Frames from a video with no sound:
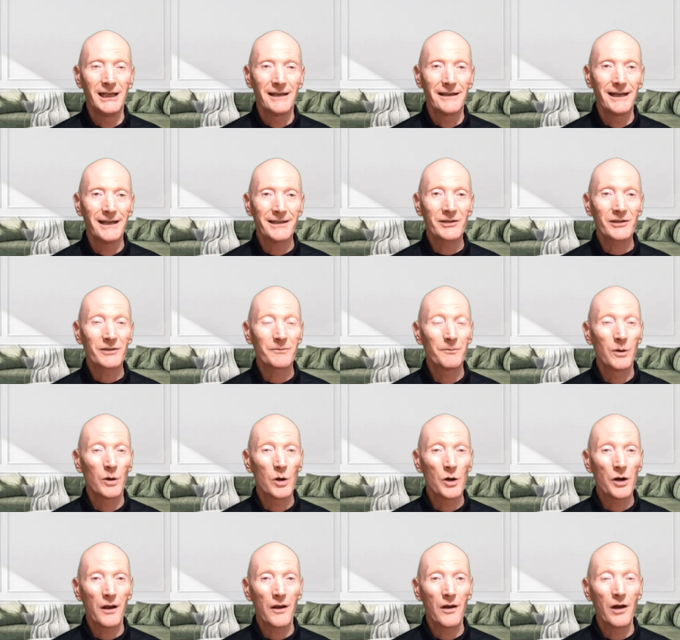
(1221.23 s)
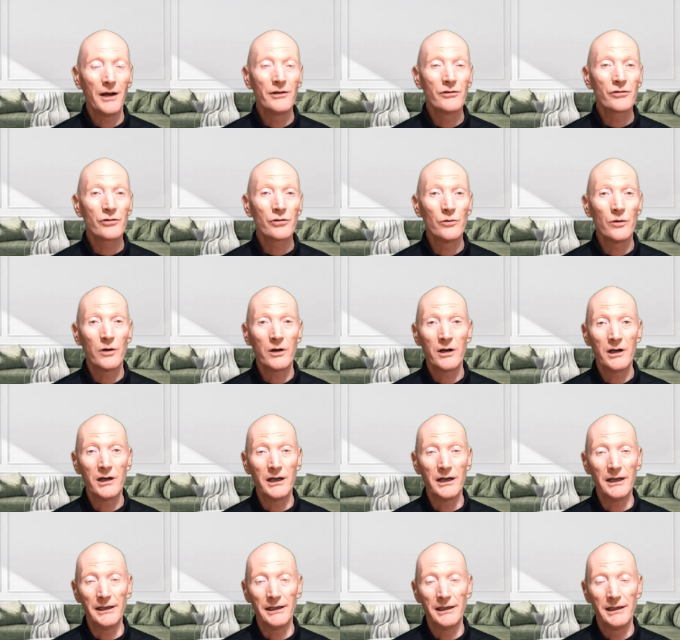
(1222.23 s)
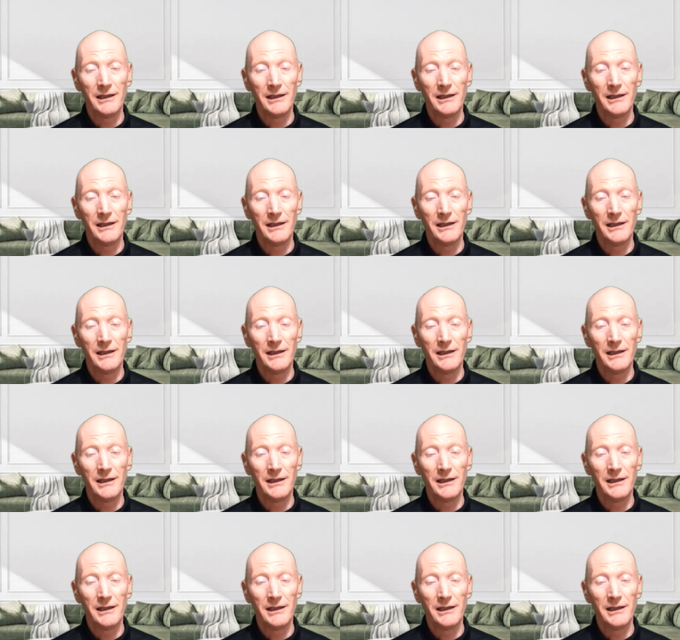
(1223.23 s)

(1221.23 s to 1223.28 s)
That's borderline too high.